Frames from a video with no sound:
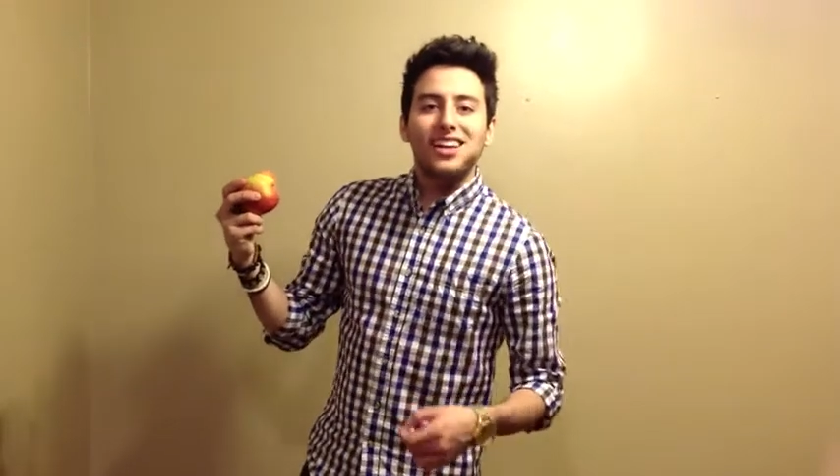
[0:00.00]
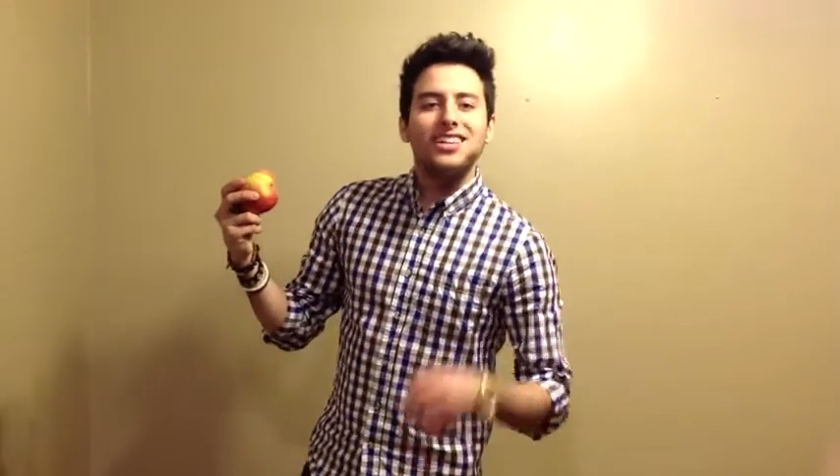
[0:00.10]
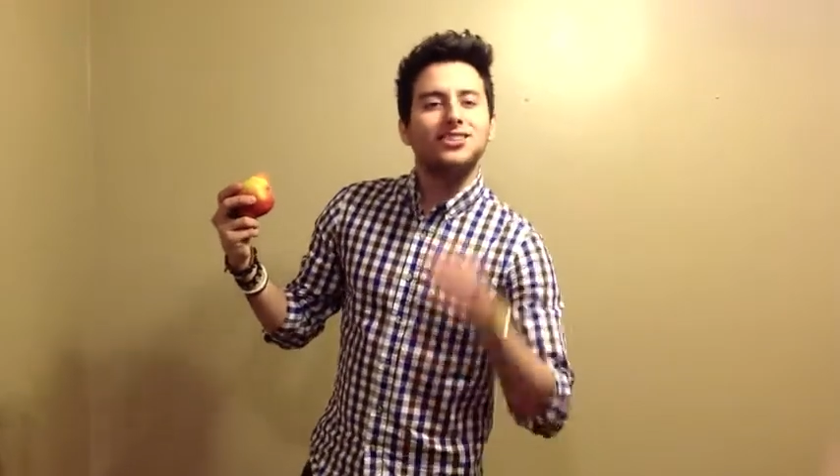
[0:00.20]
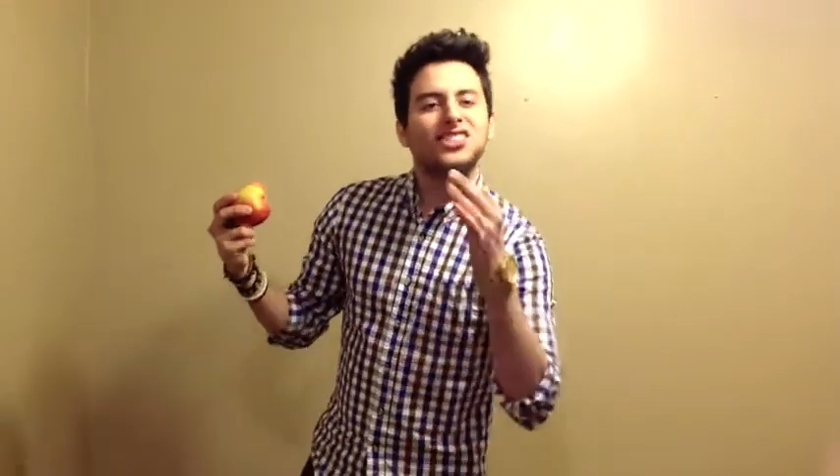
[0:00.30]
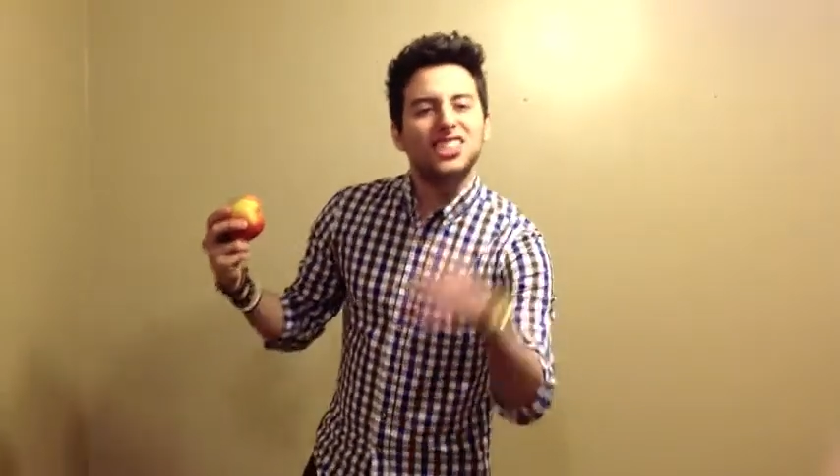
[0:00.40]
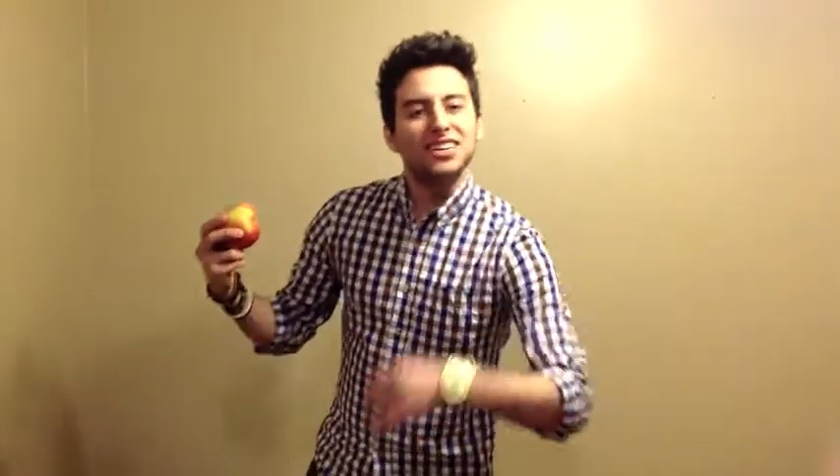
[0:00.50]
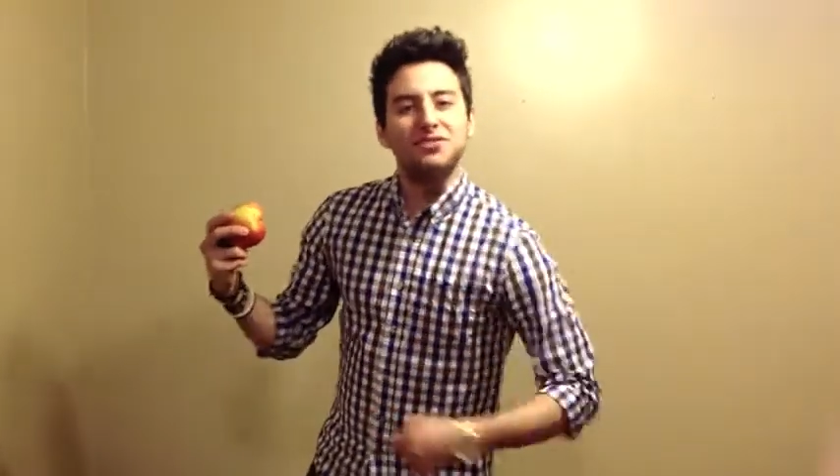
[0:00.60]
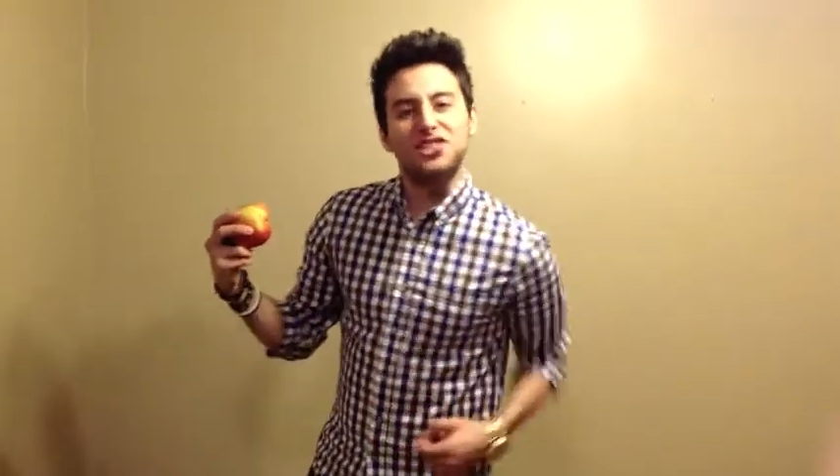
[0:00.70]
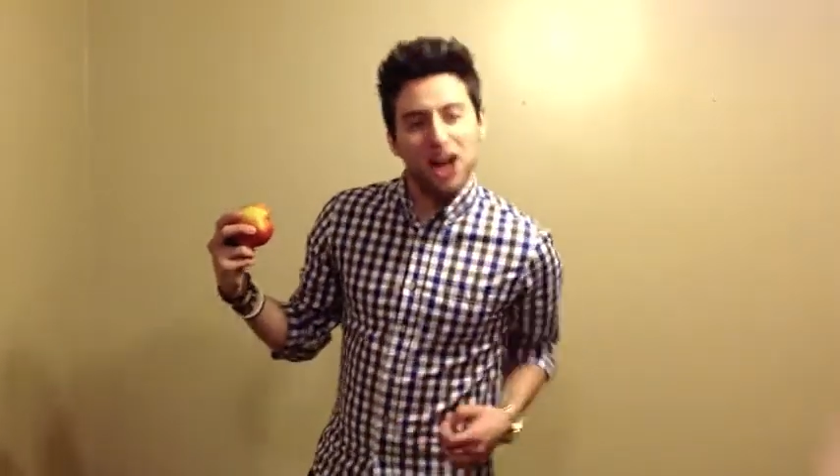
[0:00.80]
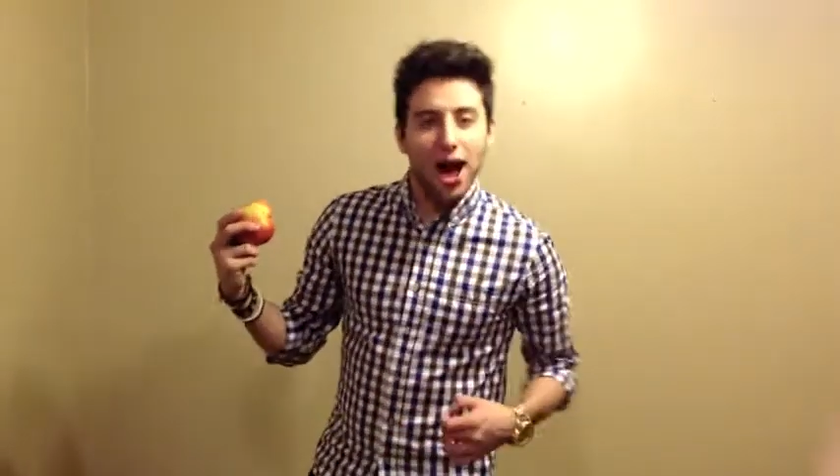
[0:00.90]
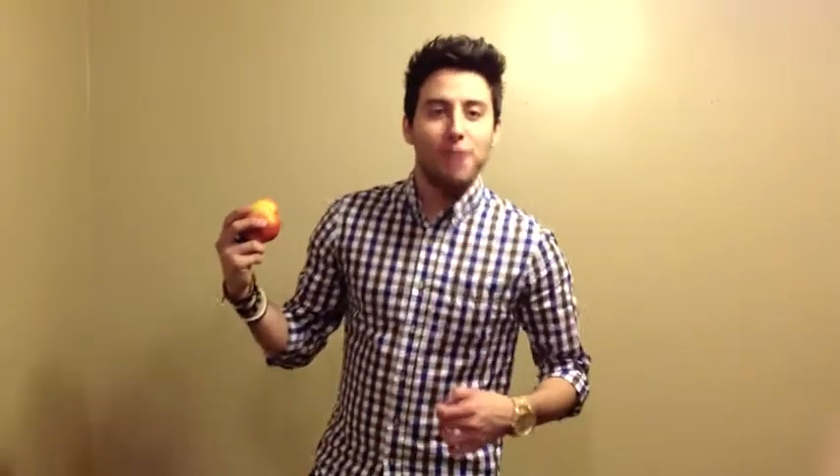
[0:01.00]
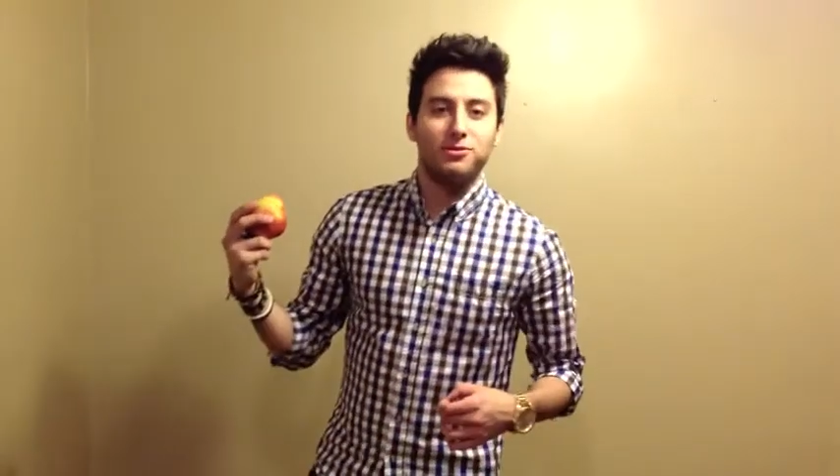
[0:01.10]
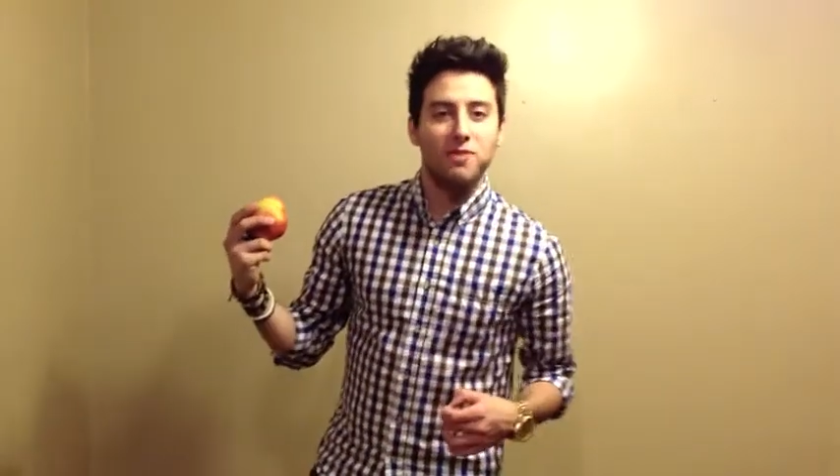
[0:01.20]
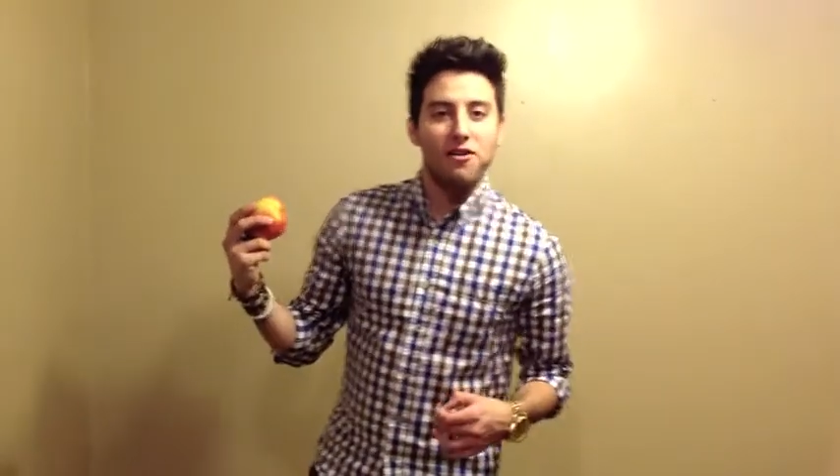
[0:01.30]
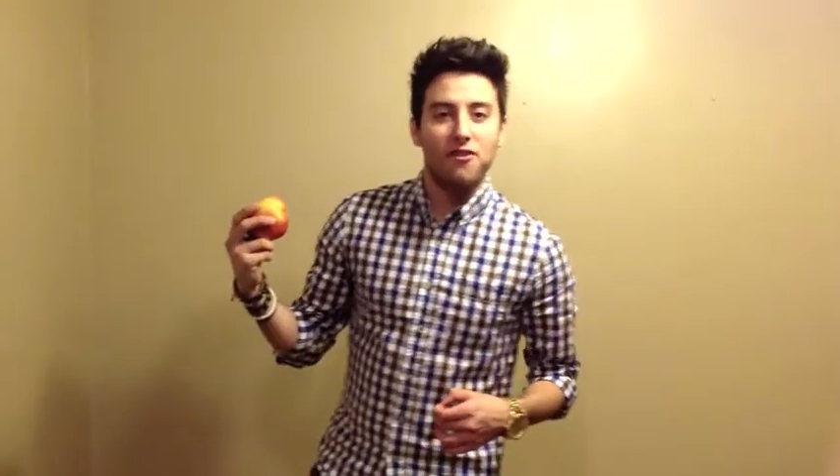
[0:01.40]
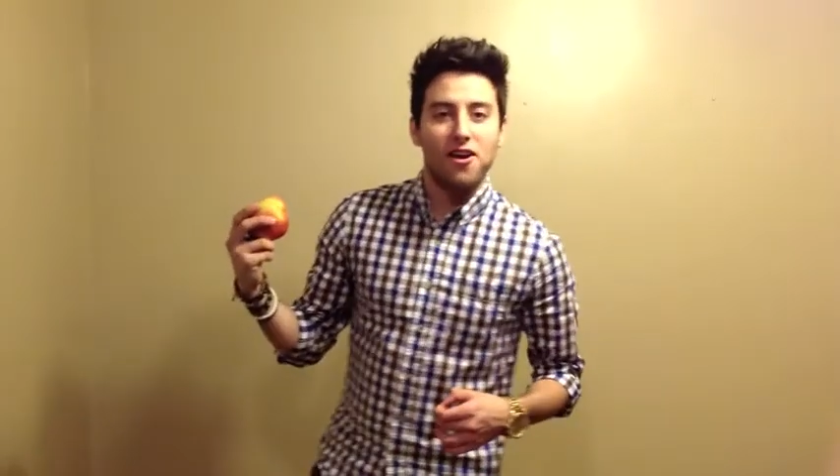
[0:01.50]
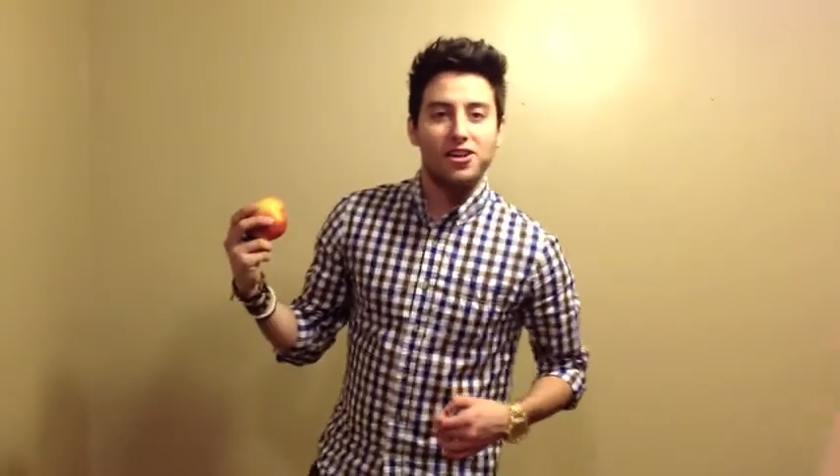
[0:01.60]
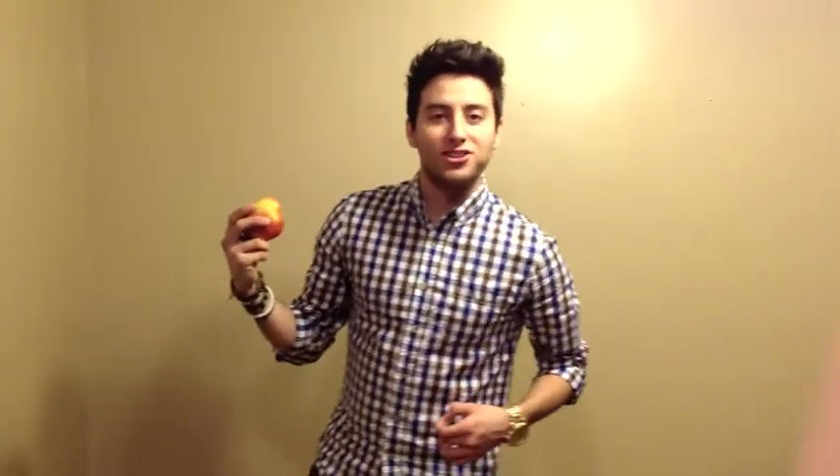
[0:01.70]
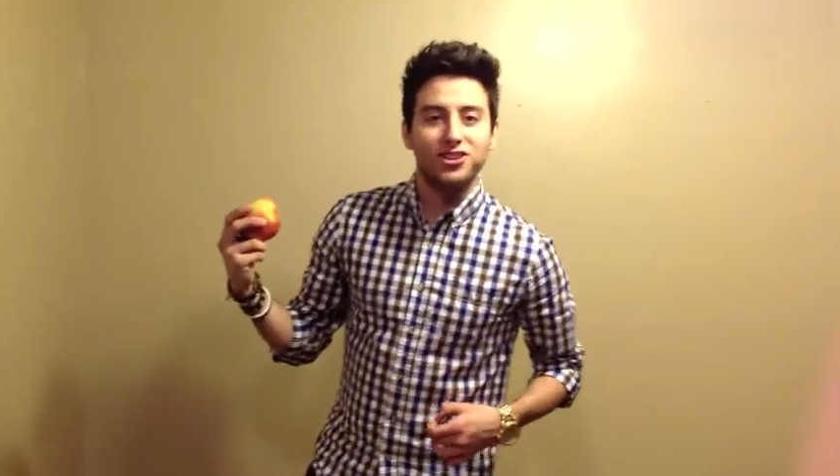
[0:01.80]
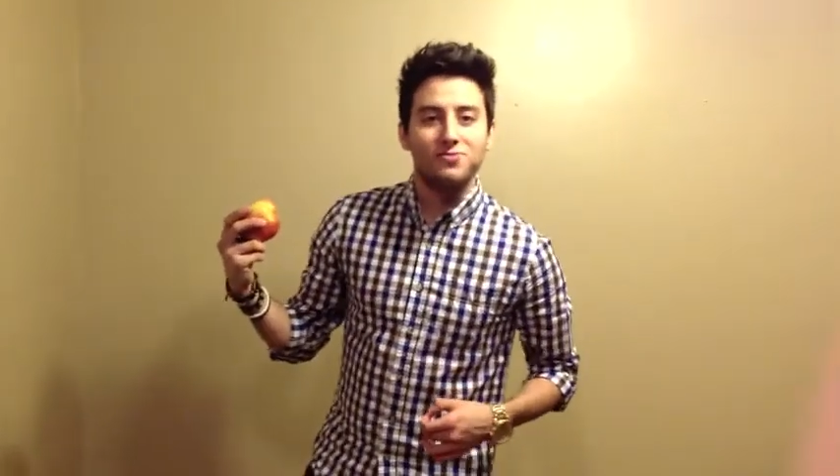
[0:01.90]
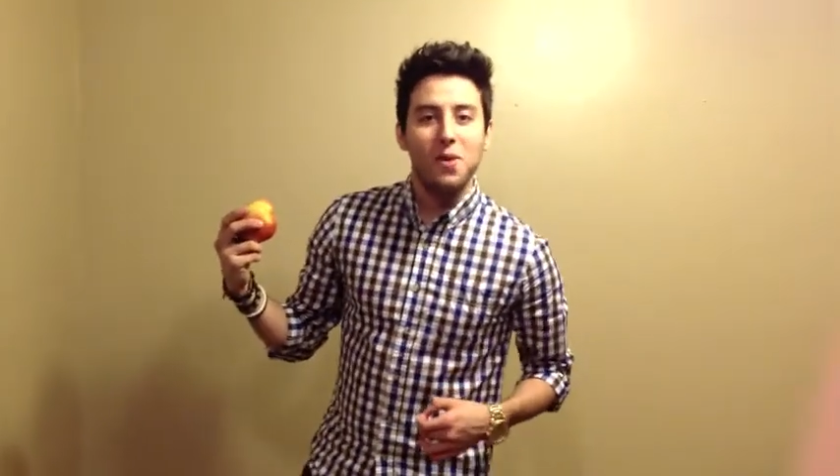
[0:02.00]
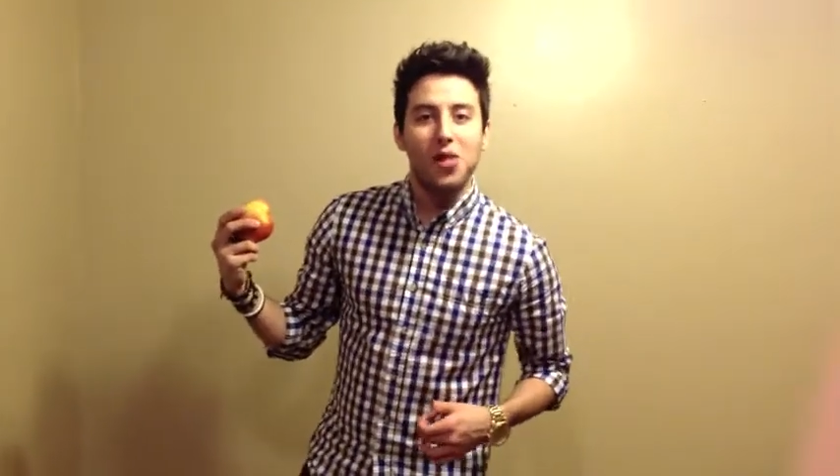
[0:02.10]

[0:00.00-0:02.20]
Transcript: Now Steve Jobs, my friends,